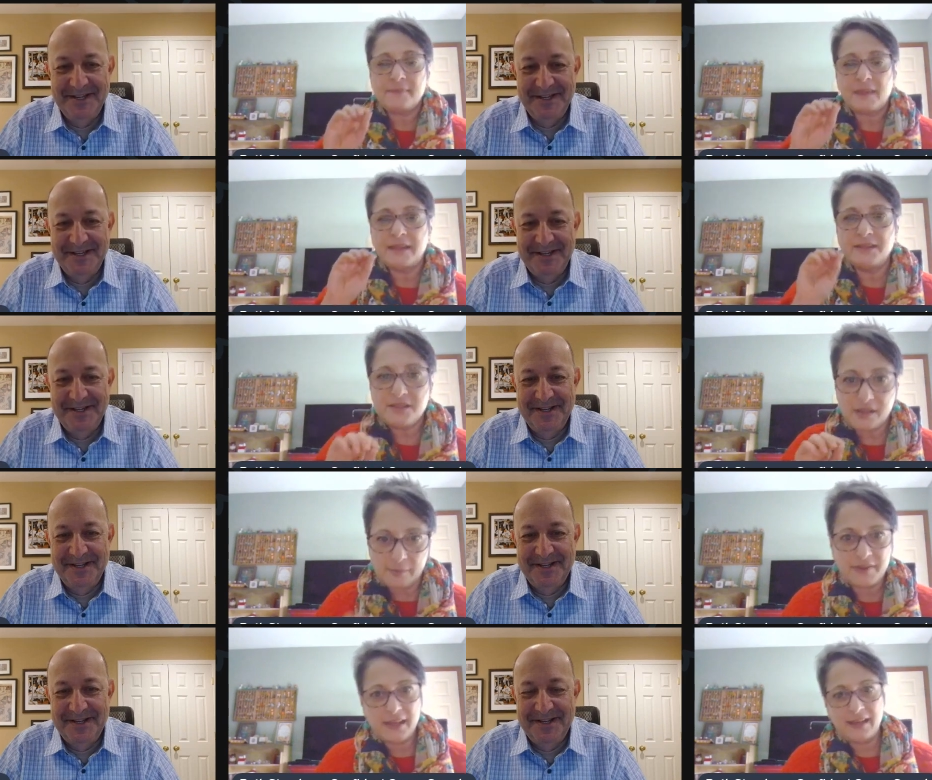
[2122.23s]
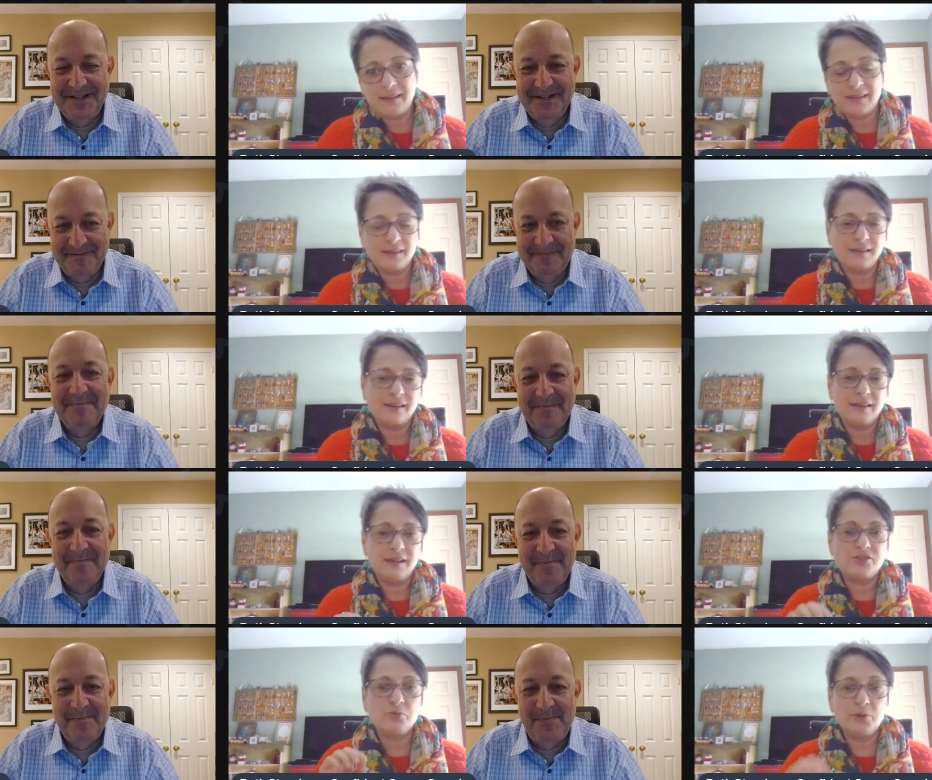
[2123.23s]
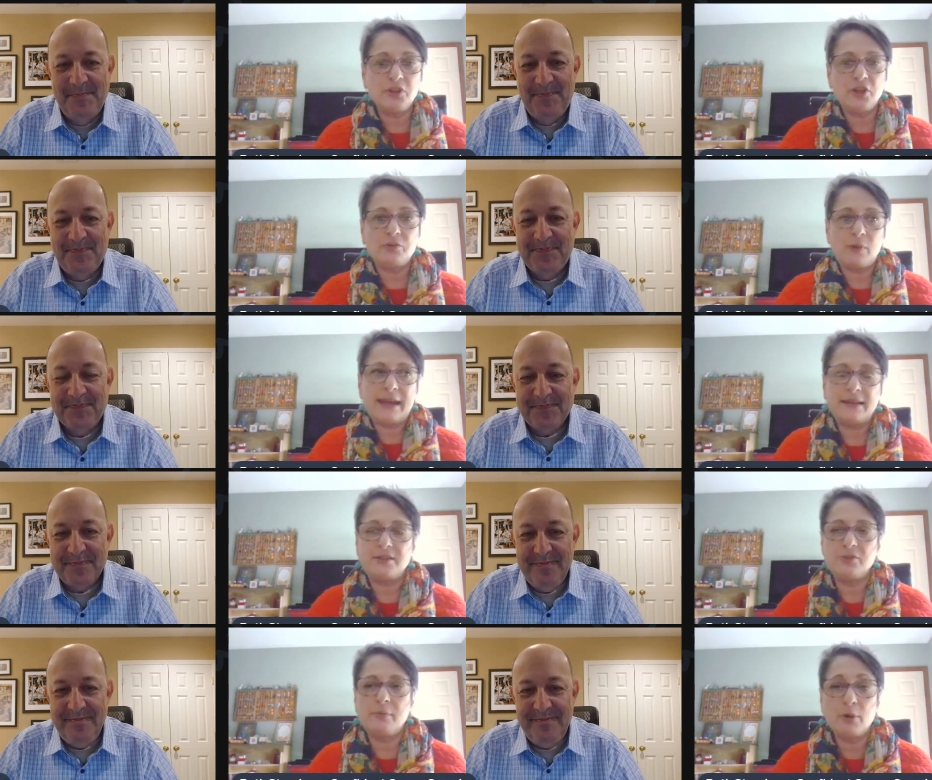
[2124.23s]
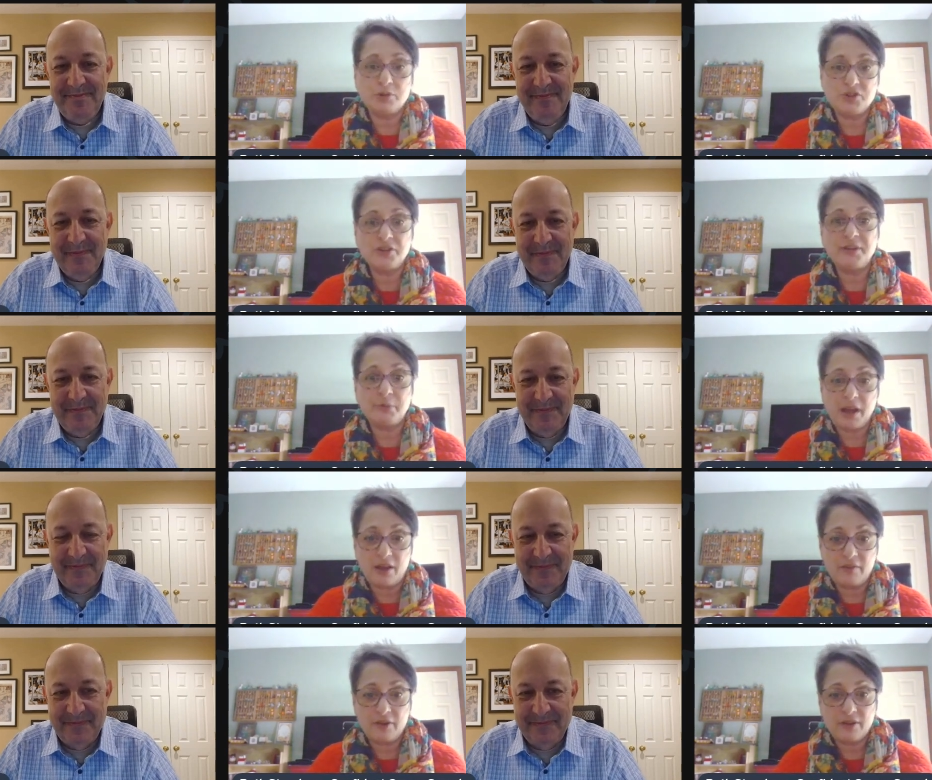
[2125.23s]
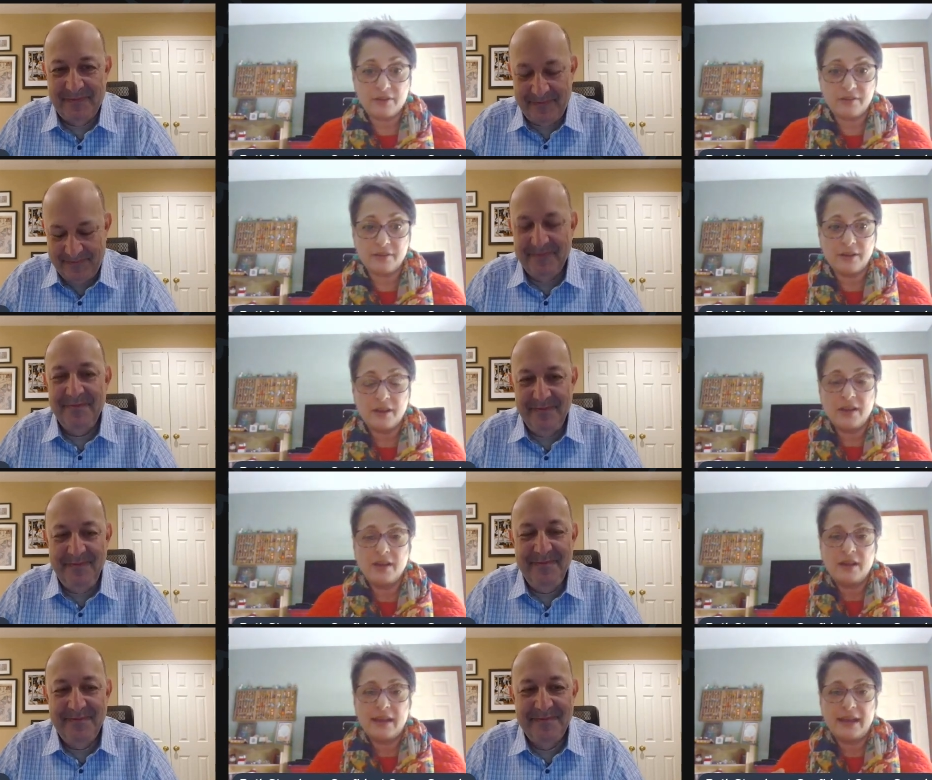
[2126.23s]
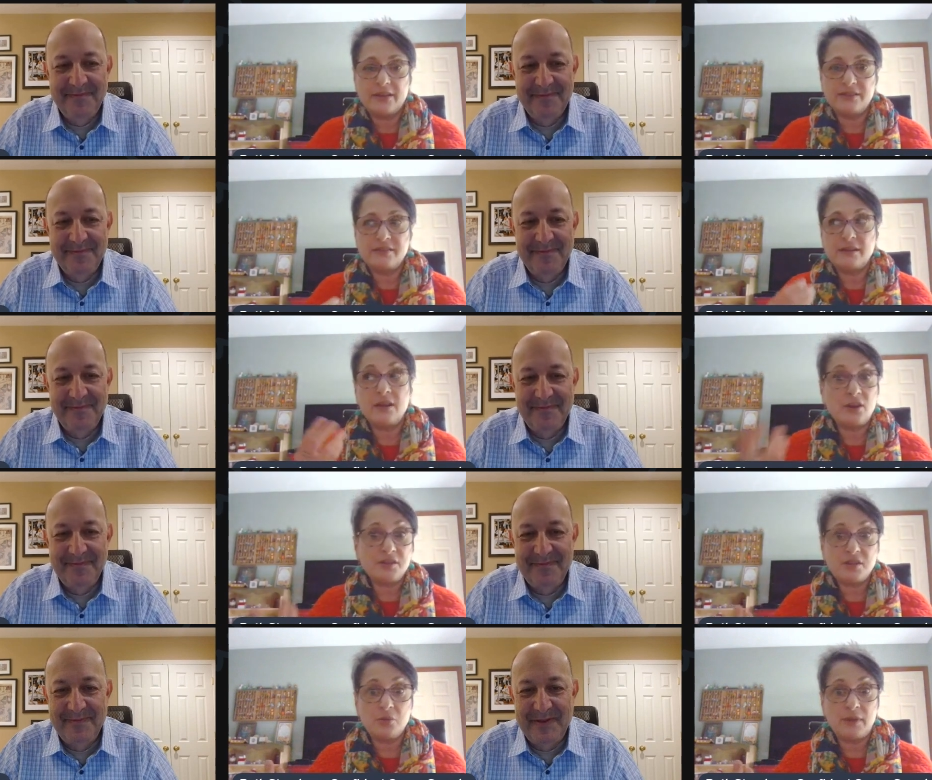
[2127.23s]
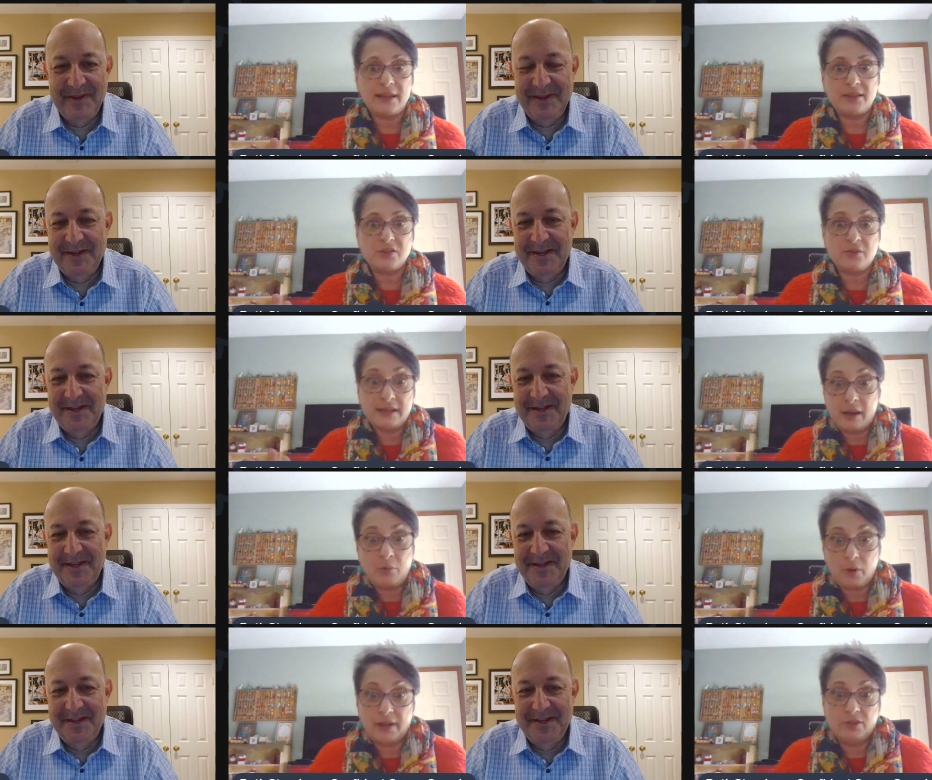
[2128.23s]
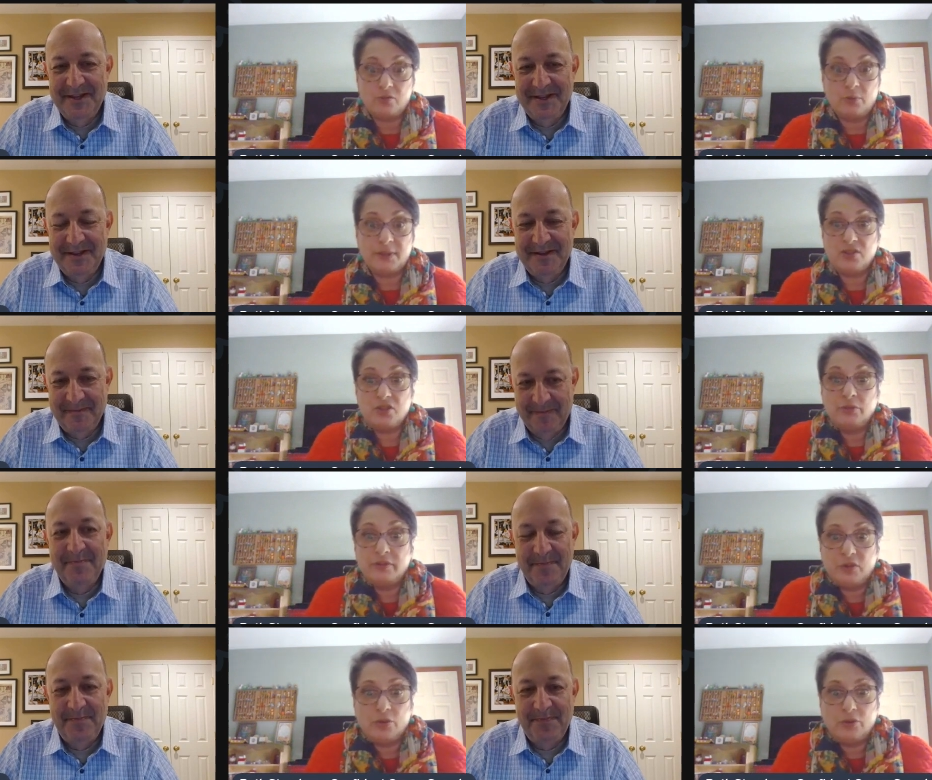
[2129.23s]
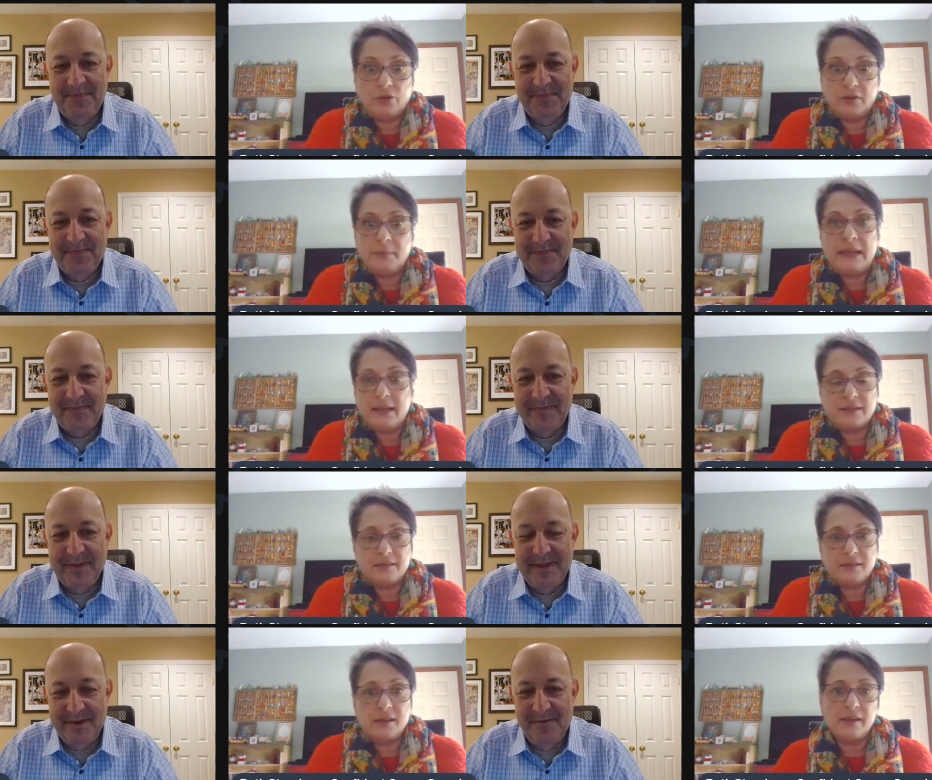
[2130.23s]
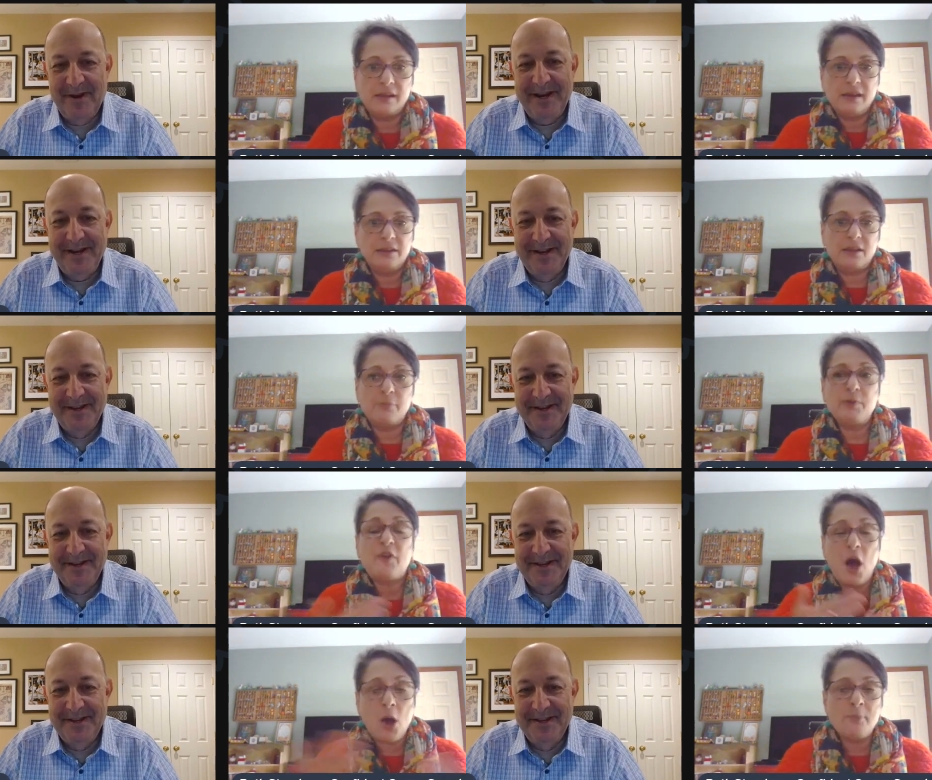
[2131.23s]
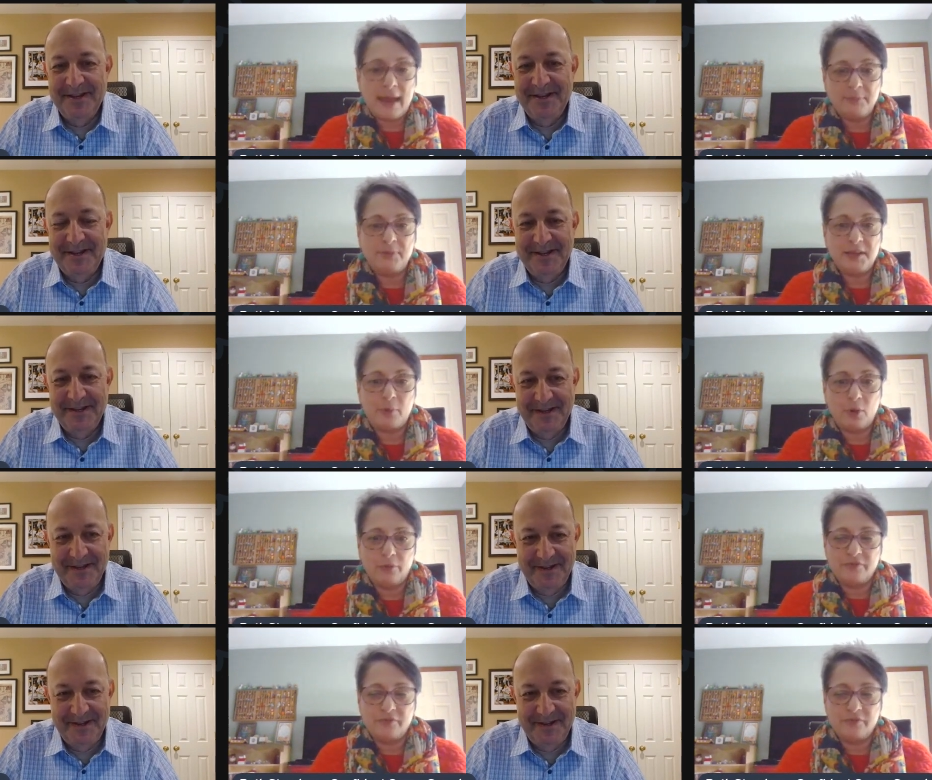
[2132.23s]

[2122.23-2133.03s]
Speaker 1: in something is a really good way to emotionally recover Mm-hmm. And and also like it's a great networking tool because you don't even know who you're going to meet. Right. We've all met people